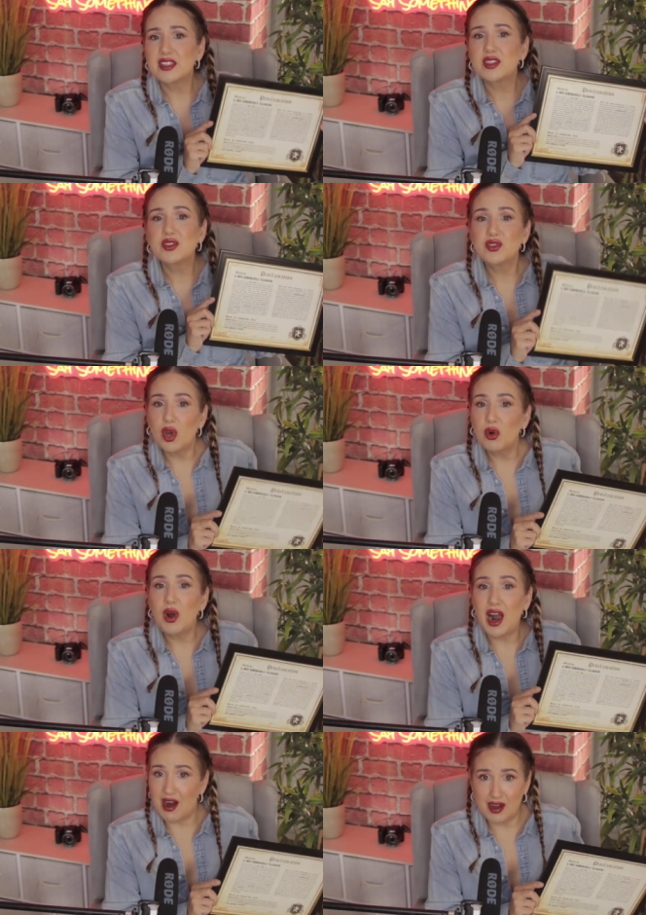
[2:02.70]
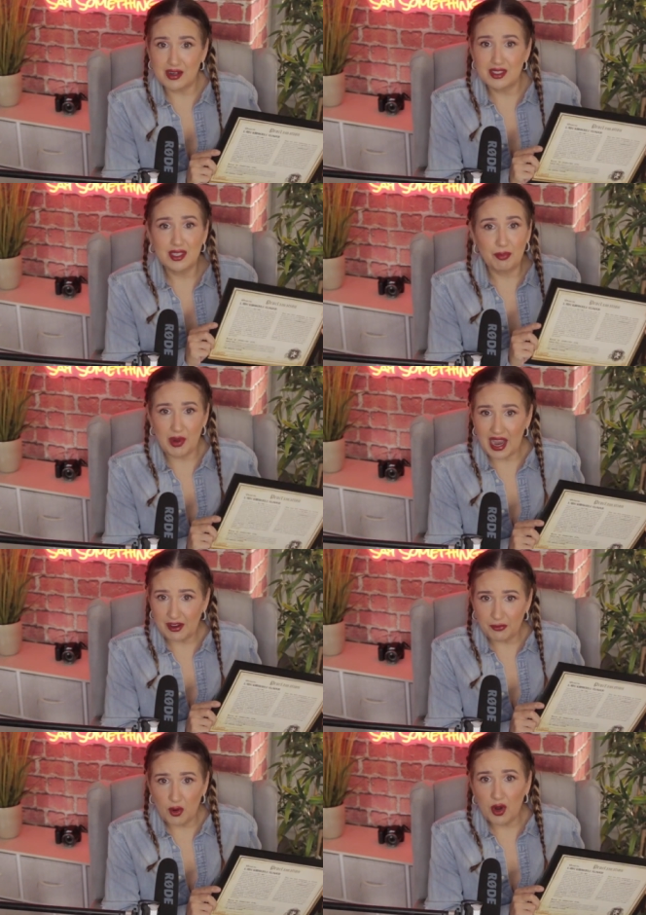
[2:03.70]
is so hard to
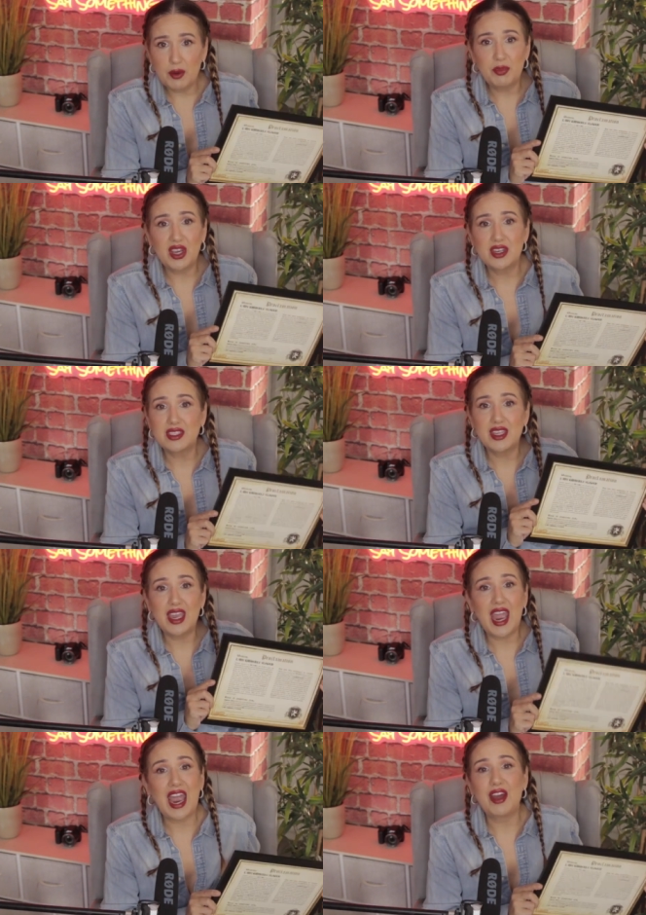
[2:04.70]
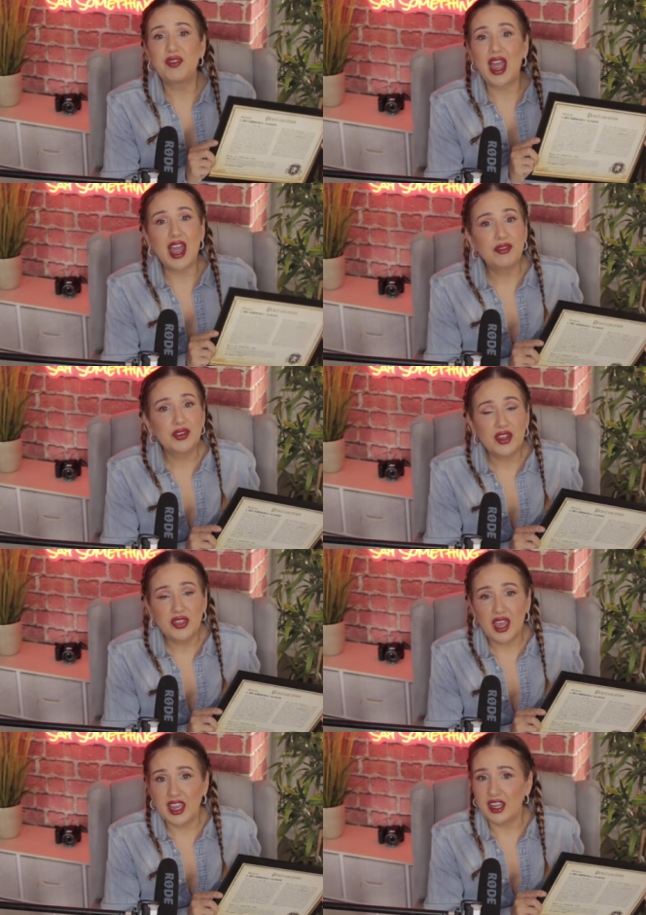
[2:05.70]
buy for because they have
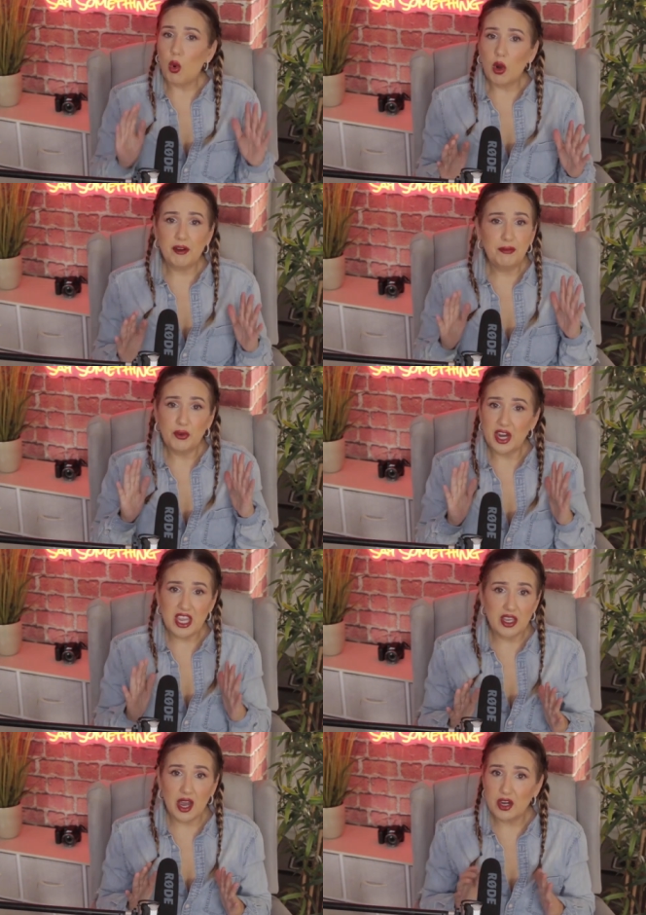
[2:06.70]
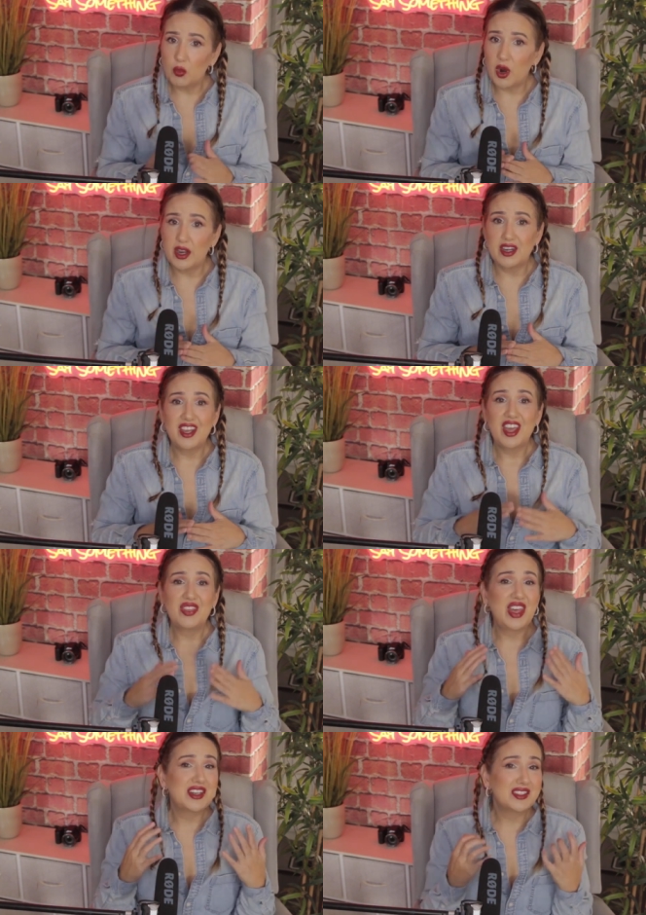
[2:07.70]
everything, or for a young one
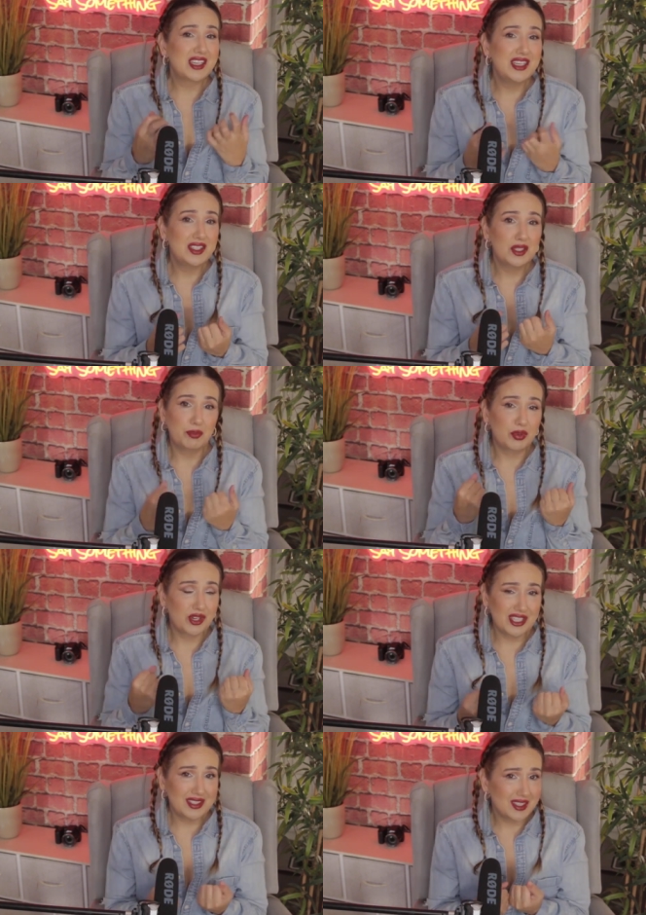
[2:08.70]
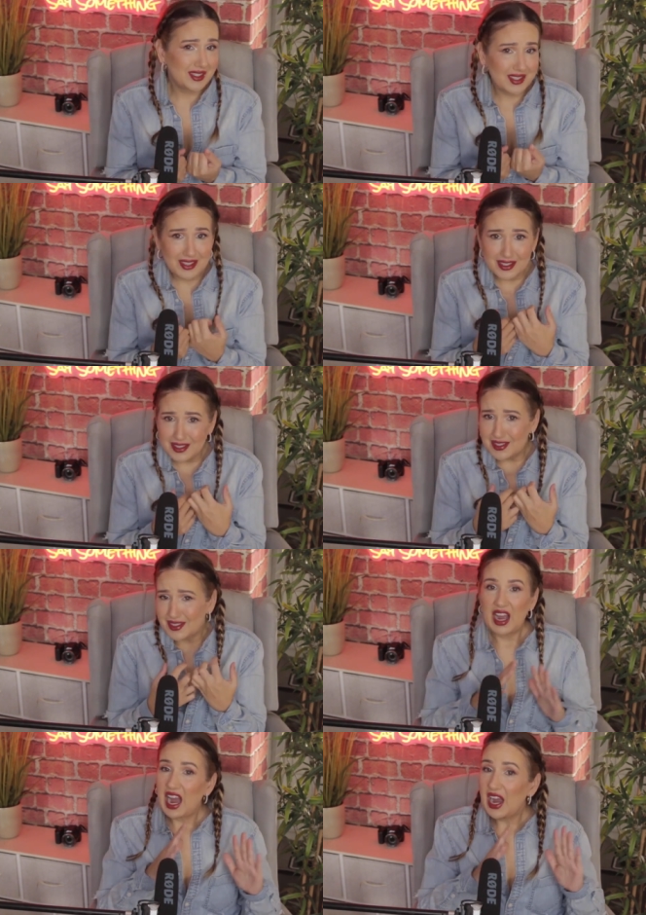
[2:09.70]
that is into
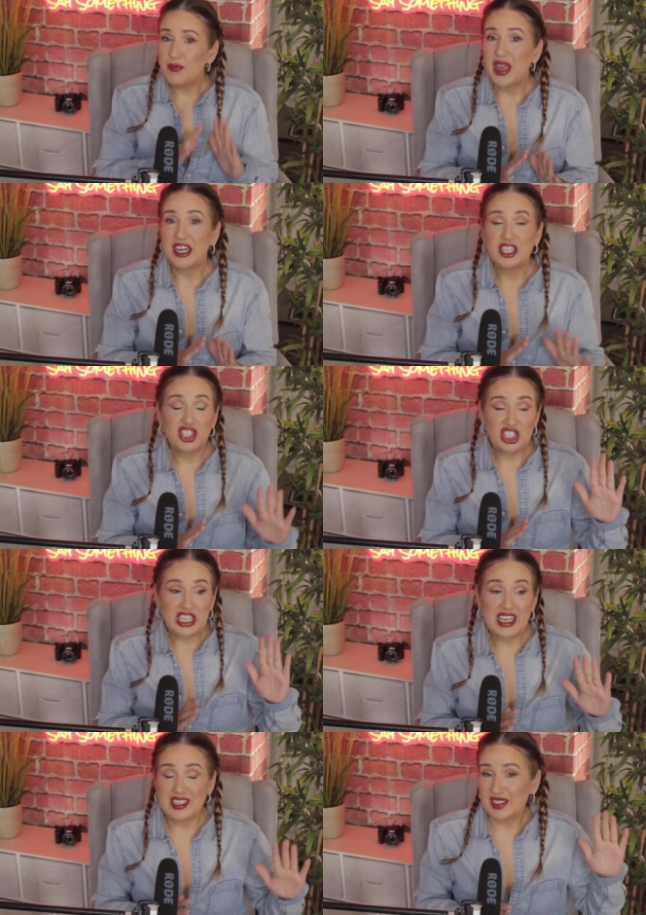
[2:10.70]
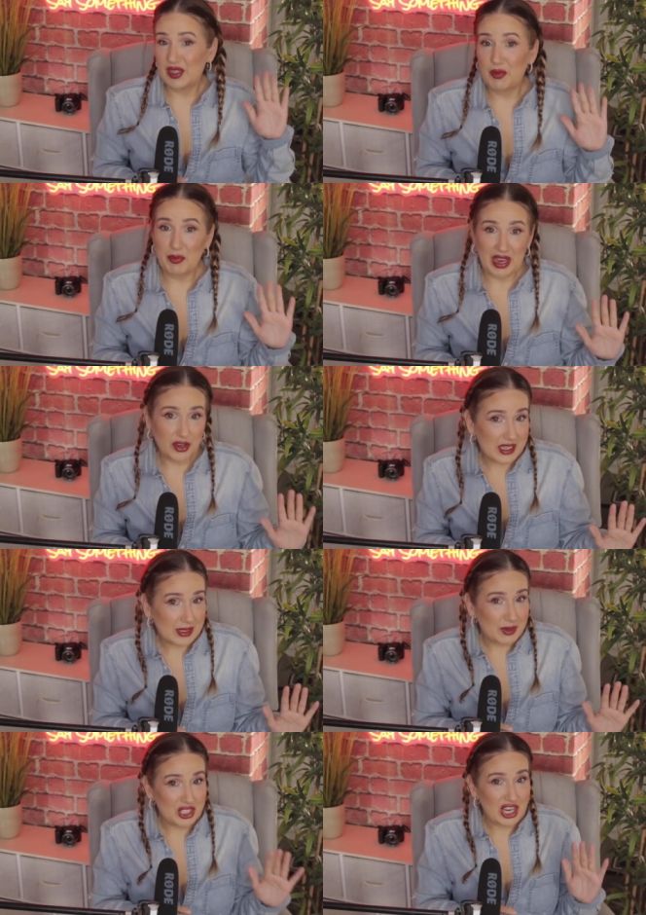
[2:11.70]
princesses I managed to get some of my
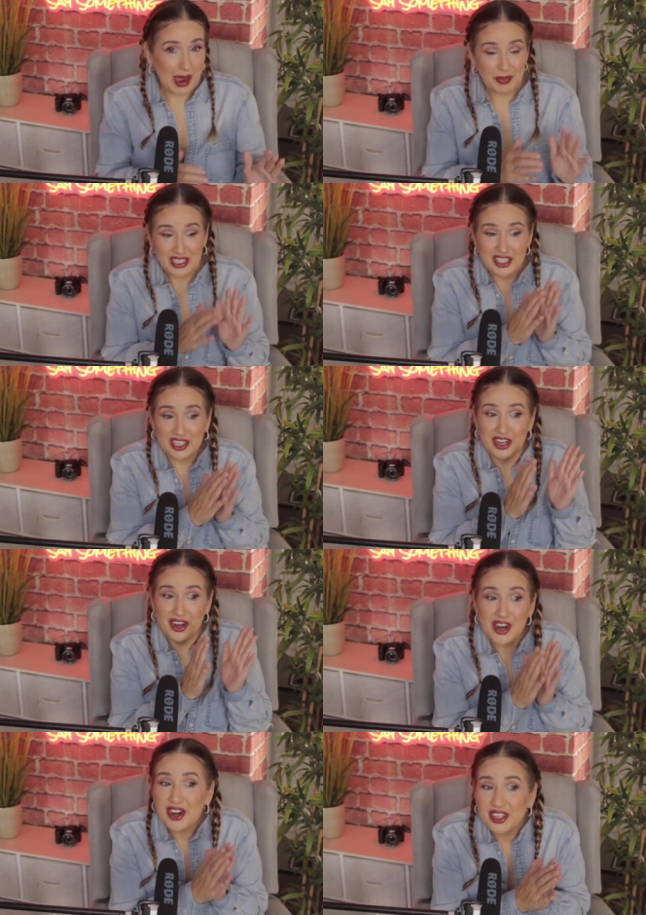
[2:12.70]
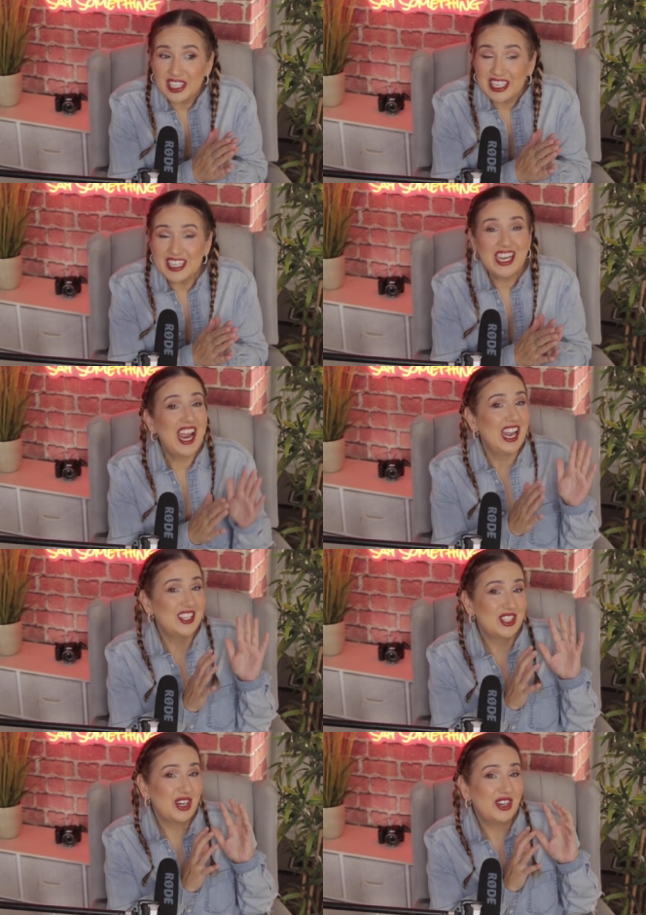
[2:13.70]
Christmas shopping done early,
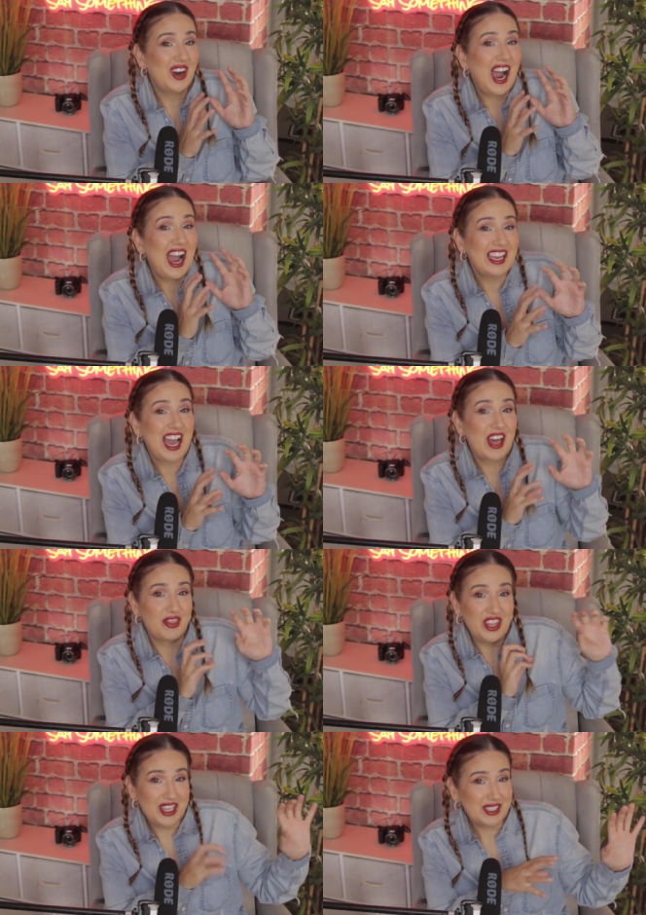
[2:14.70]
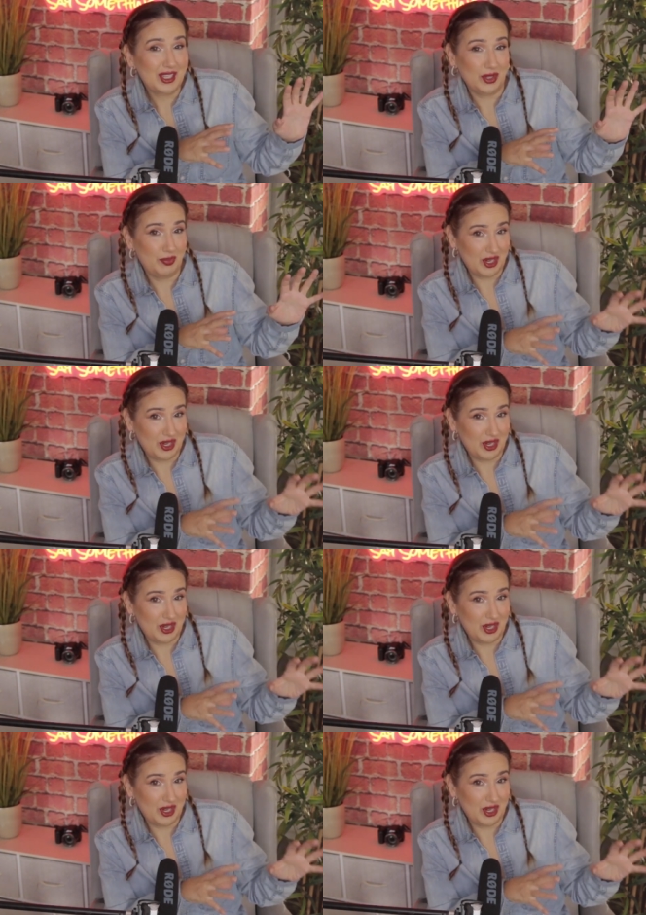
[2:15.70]
and so I got these little